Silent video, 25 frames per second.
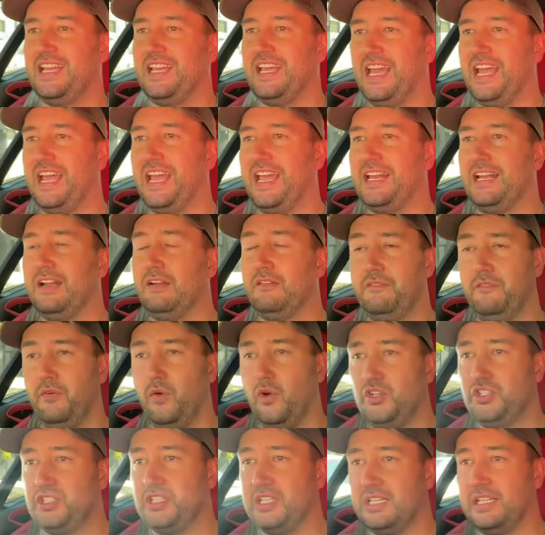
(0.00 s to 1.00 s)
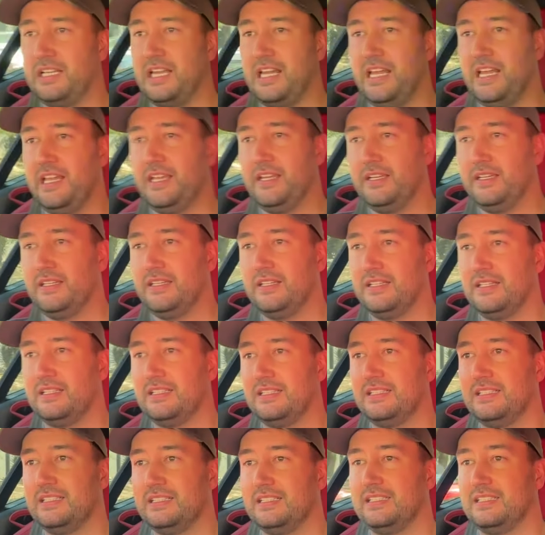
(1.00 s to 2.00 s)
And unfortunately,
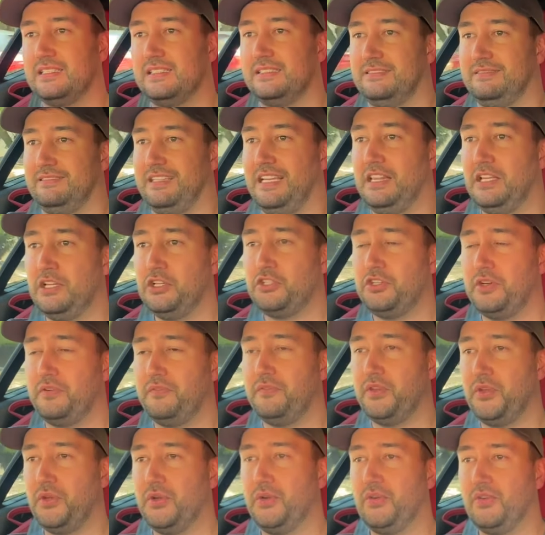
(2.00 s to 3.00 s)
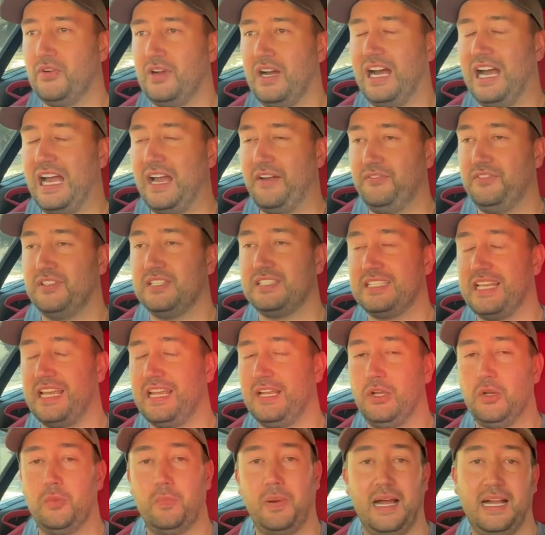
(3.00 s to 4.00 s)
in this review I have to say
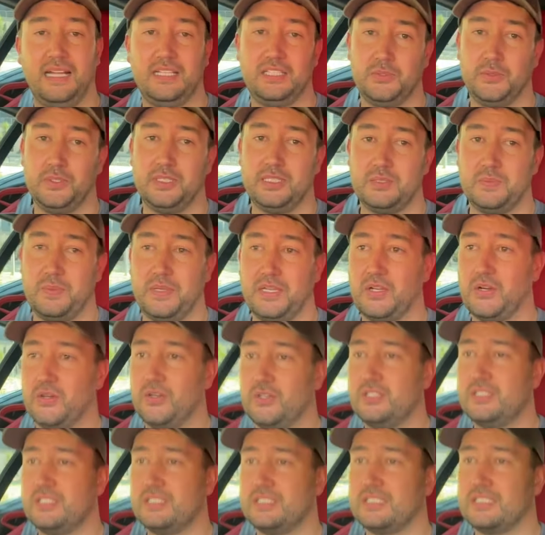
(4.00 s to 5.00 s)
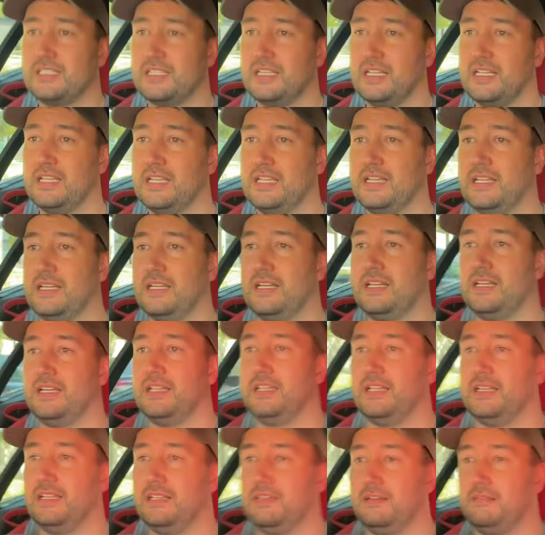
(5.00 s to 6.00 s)
goodbye to it because,
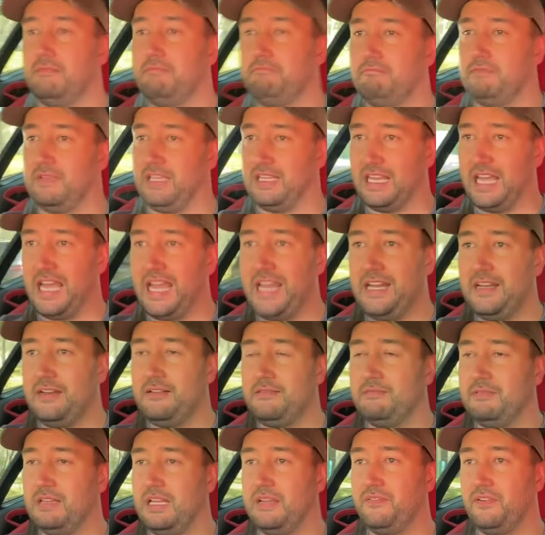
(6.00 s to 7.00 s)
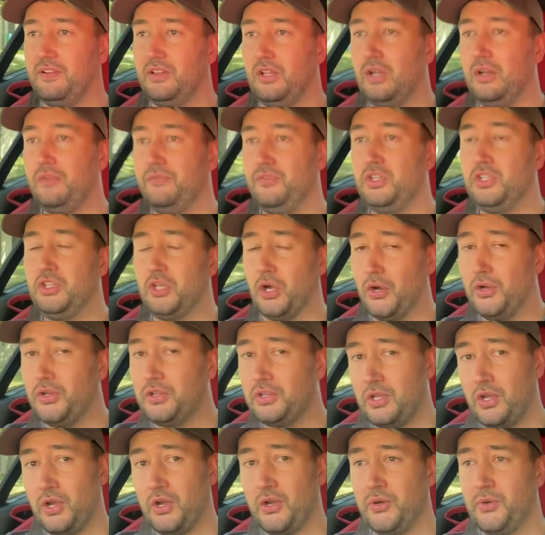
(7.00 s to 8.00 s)
again, if a lot of you don't
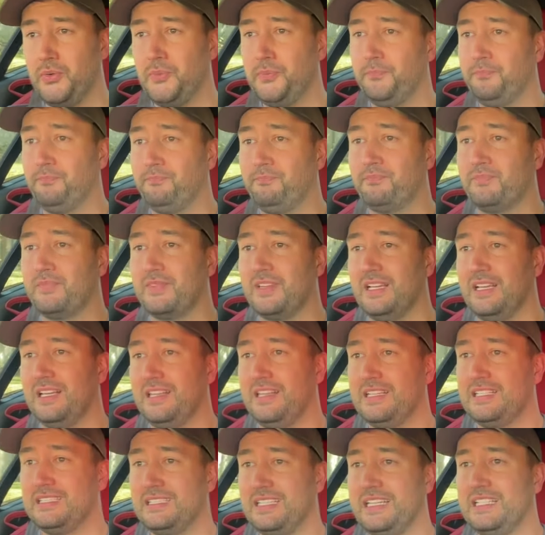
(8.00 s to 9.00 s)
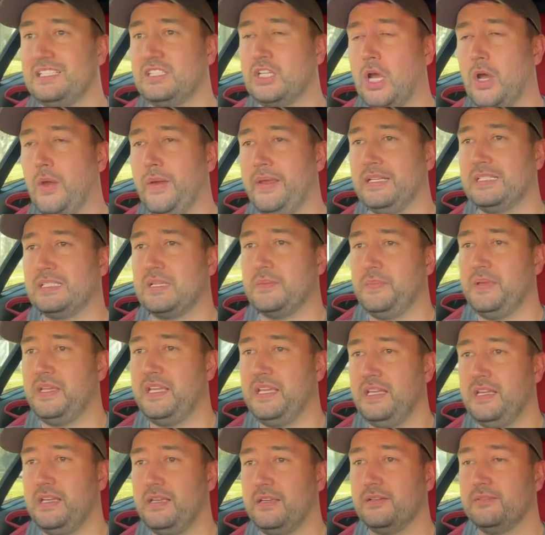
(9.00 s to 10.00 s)
know, this is going to
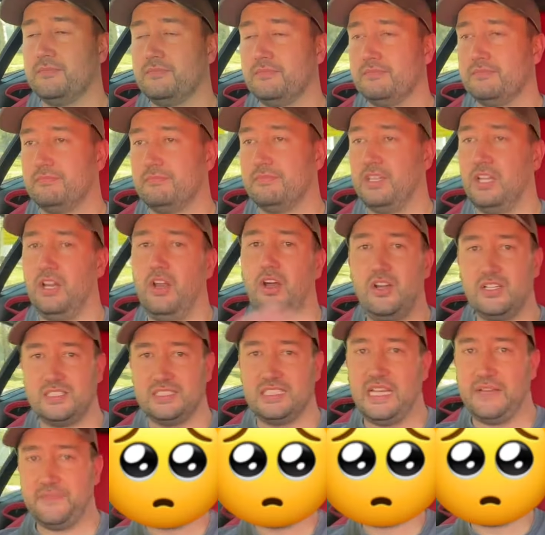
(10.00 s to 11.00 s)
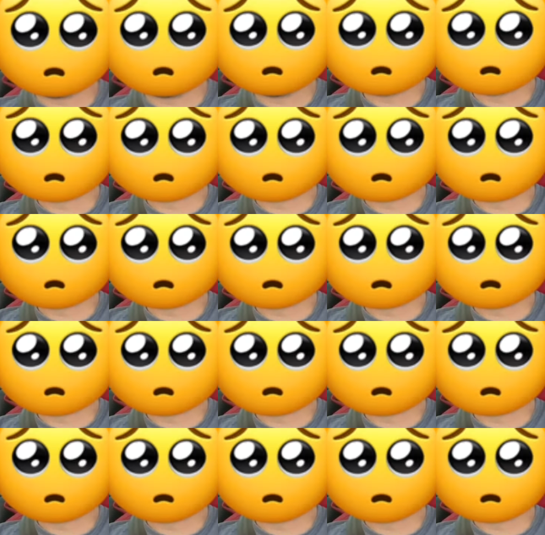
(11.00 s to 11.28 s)
be the last F-Type.